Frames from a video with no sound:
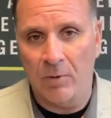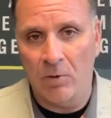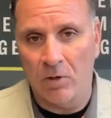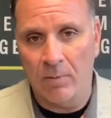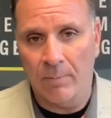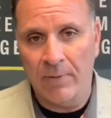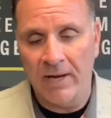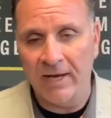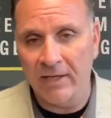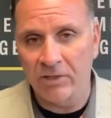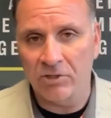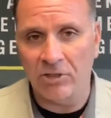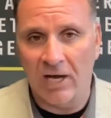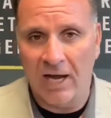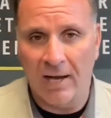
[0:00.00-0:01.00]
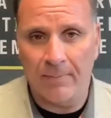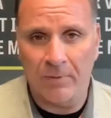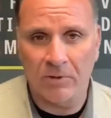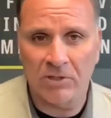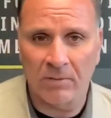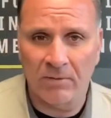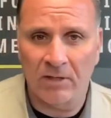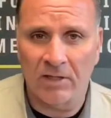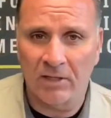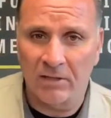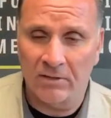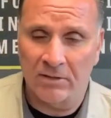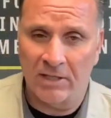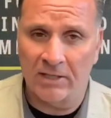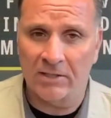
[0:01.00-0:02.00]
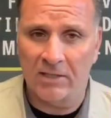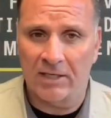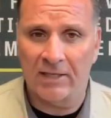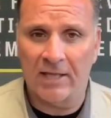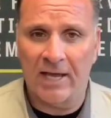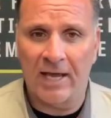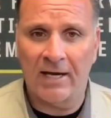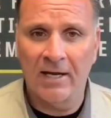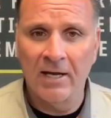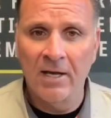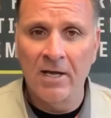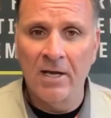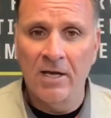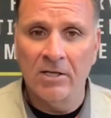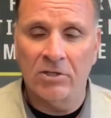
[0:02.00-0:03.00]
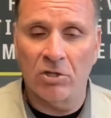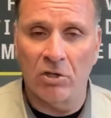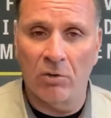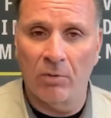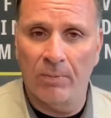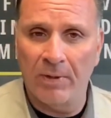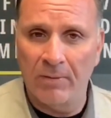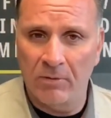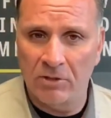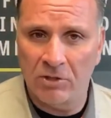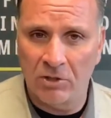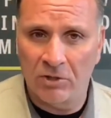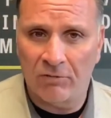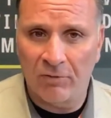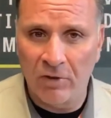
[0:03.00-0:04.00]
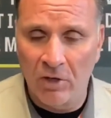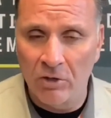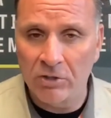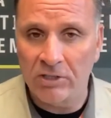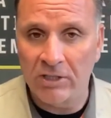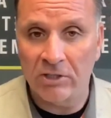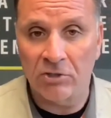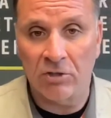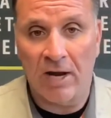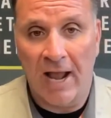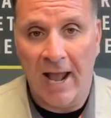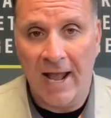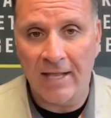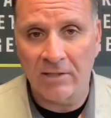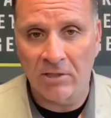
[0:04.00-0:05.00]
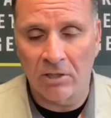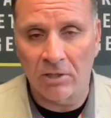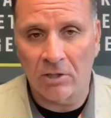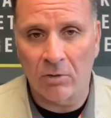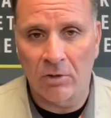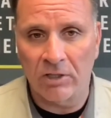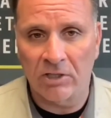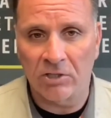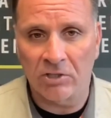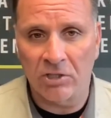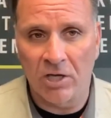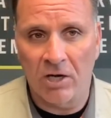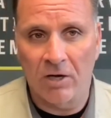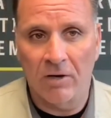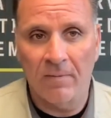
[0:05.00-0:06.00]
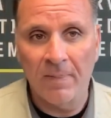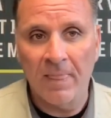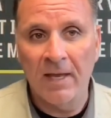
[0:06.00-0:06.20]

paint shop or something, things like that, so that when people search for those things, your ads aren't going to show.